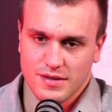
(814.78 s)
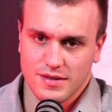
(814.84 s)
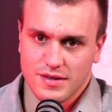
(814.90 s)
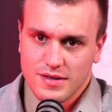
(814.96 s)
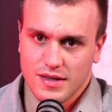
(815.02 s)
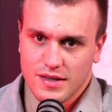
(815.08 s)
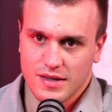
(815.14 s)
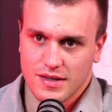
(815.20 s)

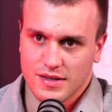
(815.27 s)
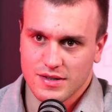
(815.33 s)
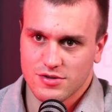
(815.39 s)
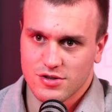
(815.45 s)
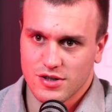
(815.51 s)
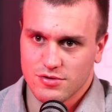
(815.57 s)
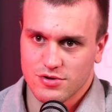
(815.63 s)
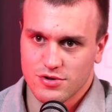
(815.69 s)
they
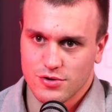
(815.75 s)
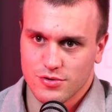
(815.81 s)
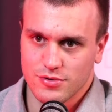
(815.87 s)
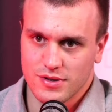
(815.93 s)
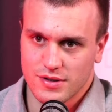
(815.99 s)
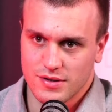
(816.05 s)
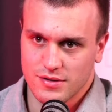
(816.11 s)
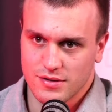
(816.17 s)
tried to show
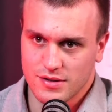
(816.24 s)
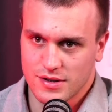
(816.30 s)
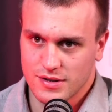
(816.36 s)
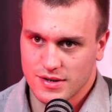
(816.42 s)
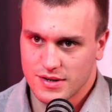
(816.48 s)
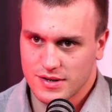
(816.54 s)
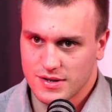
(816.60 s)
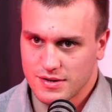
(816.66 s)

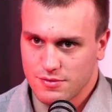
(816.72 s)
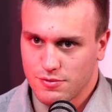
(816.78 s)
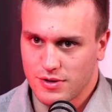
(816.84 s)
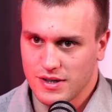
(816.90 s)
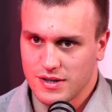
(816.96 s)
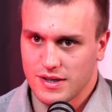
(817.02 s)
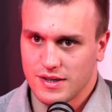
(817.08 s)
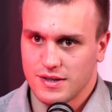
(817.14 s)
us
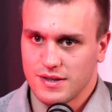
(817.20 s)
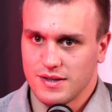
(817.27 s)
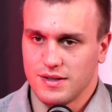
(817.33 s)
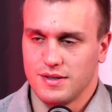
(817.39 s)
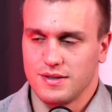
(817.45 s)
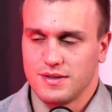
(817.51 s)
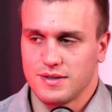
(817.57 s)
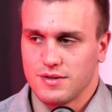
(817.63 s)
why that
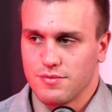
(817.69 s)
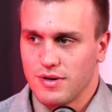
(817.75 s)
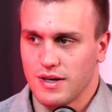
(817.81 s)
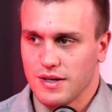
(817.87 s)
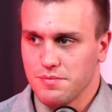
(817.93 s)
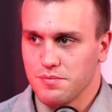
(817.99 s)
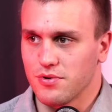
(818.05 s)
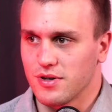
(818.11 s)
is
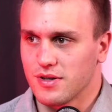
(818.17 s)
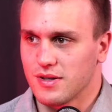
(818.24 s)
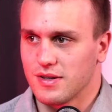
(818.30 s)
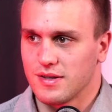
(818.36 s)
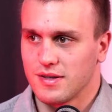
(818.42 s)
really important.